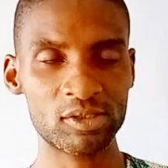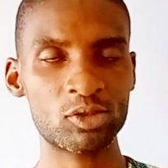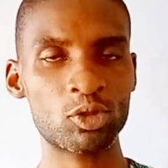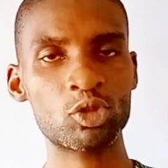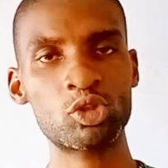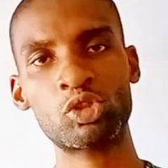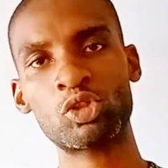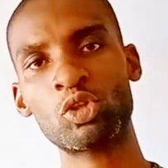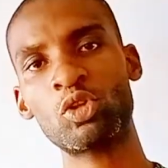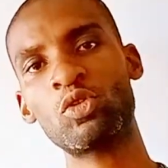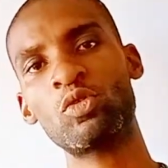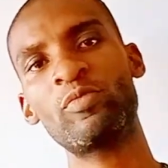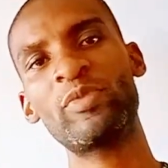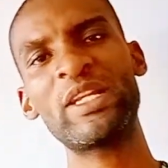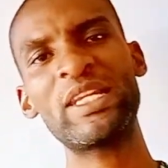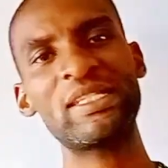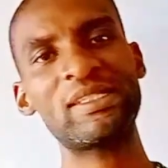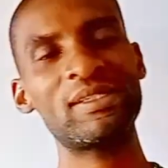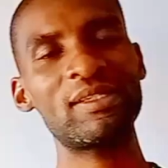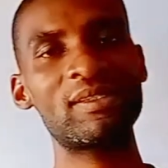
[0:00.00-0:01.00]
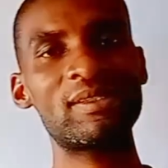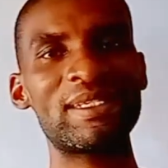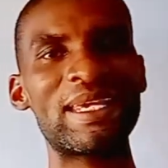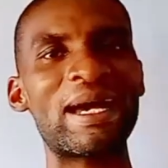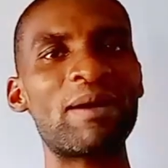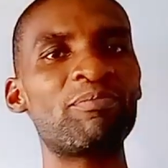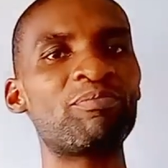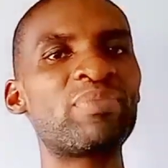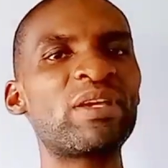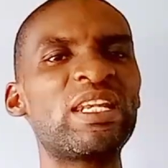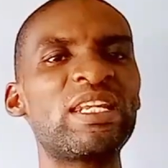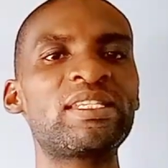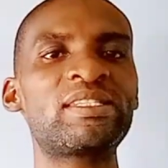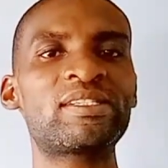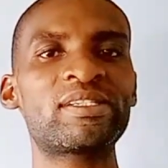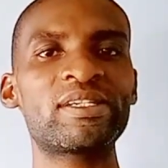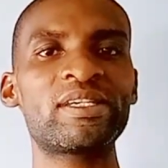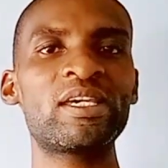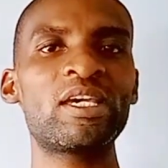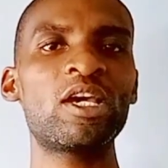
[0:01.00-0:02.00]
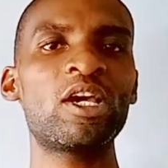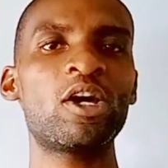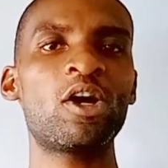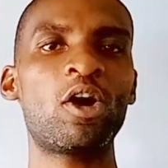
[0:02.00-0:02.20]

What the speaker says: So solubility is the ability